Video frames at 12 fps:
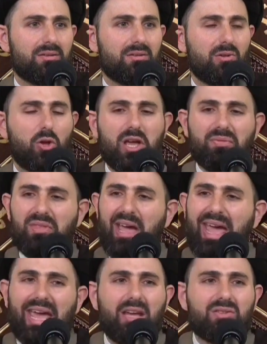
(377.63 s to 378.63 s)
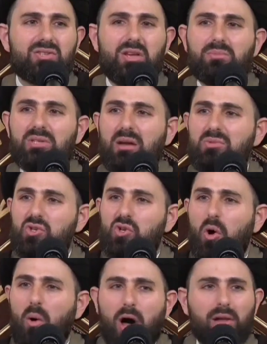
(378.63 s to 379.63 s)
Look at the hate. Sometimes you
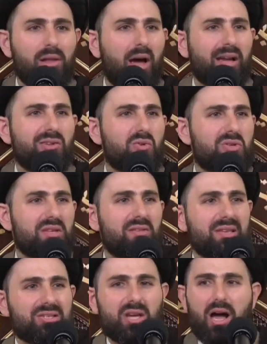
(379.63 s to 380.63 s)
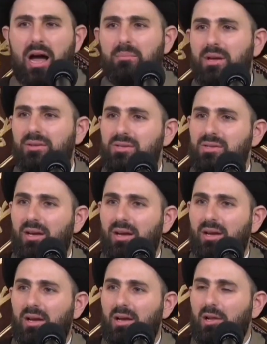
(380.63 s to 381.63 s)
go online, you see these comments.
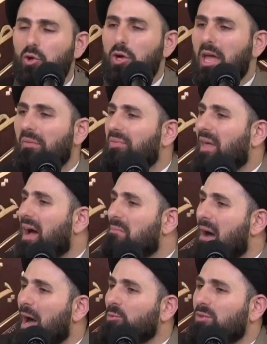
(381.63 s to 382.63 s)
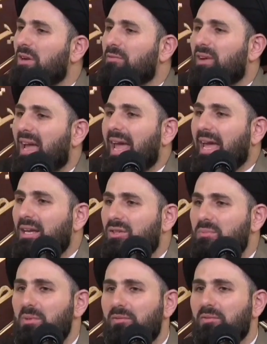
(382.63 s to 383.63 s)
Look at the amount of
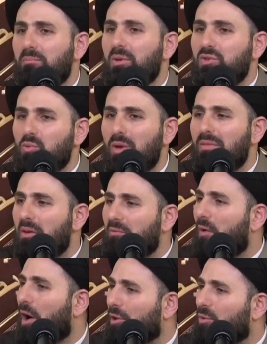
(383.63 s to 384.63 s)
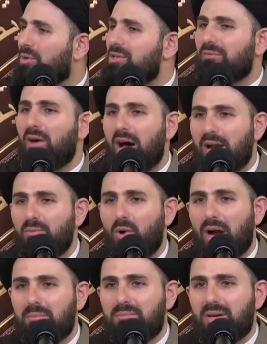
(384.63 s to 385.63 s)
hate between the followers of
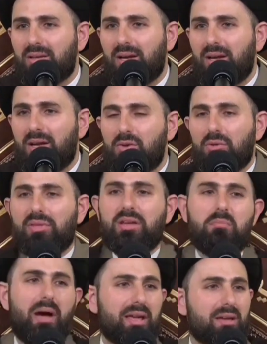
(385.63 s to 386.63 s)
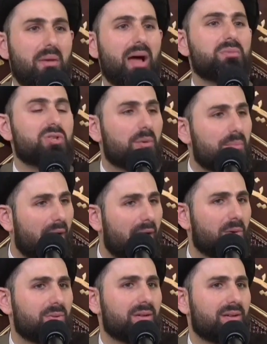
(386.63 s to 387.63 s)
al-Muhammad. You think my Imams are
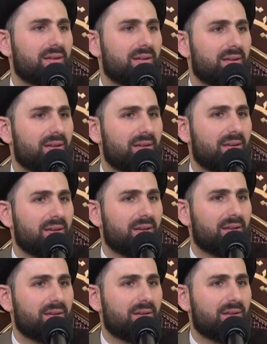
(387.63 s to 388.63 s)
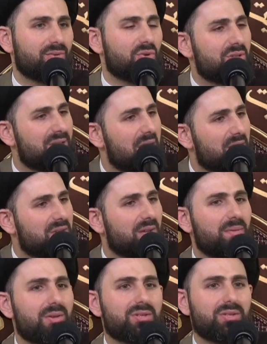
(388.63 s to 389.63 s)
proud to see us
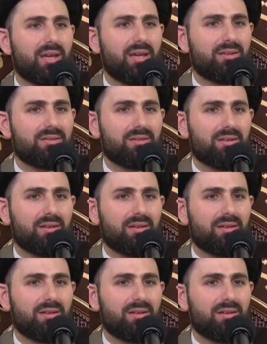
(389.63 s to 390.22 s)
in this state?